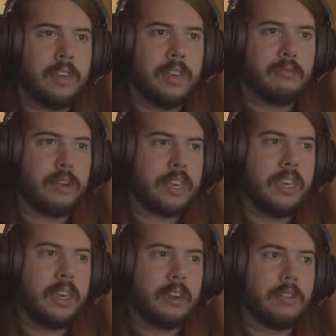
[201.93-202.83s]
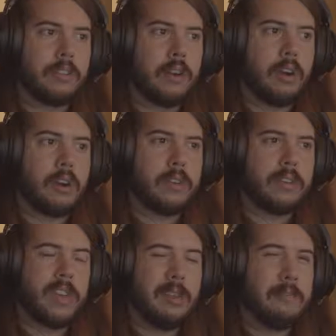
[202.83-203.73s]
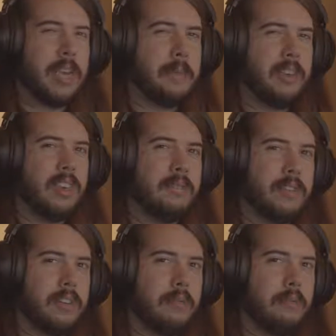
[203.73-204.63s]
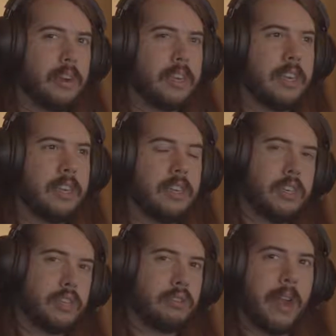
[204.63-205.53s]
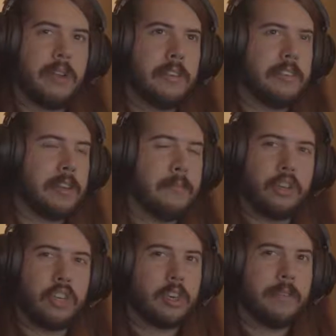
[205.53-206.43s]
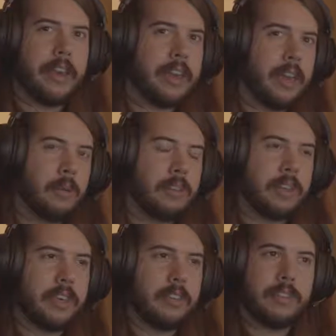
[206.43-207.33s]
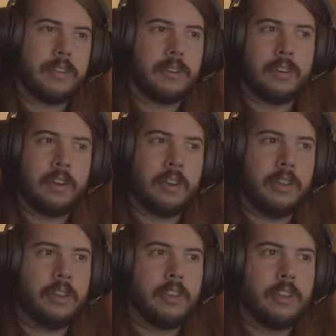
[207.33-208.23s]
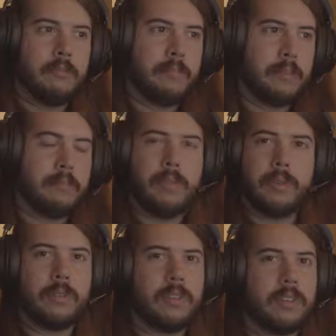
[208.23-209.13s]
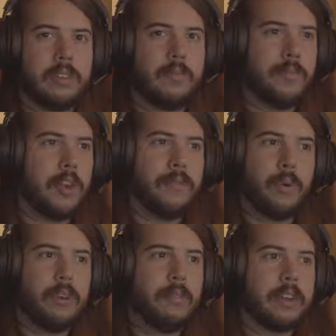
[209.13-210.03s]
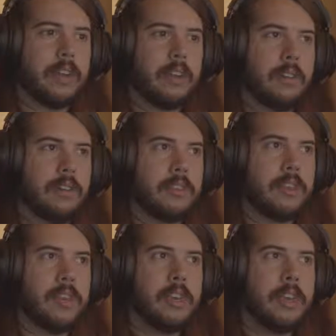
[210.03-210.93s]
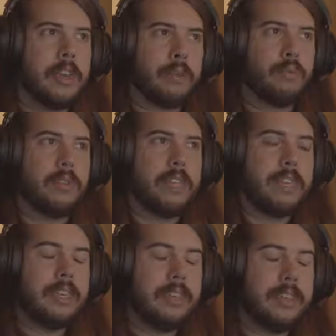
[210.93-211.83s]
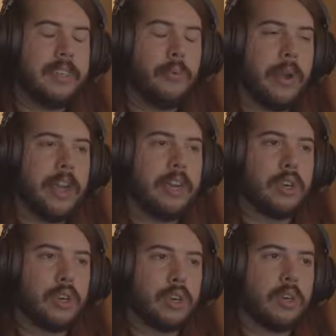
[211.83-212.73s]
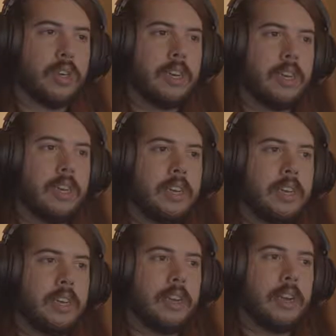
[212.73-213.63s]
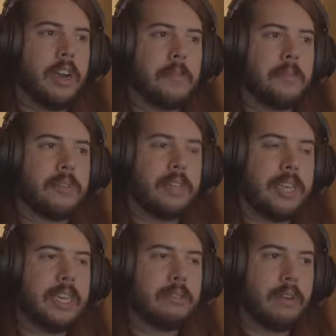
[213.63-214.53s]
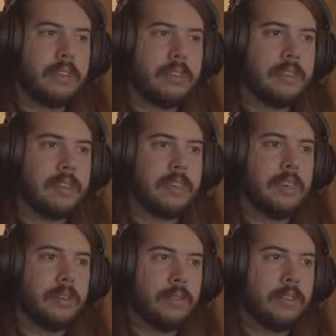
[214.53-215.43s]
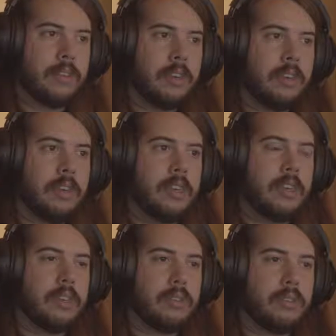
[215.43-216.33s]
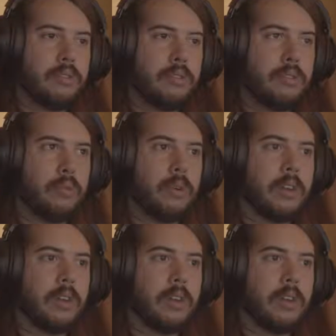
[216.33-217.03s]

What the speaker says: wrecking other cars and maybe even wrecking into your surroundings. I'm not sure if that counts against it or not, but mostly just avoid wrecking others. And a really easy way to earn clean racing skills is to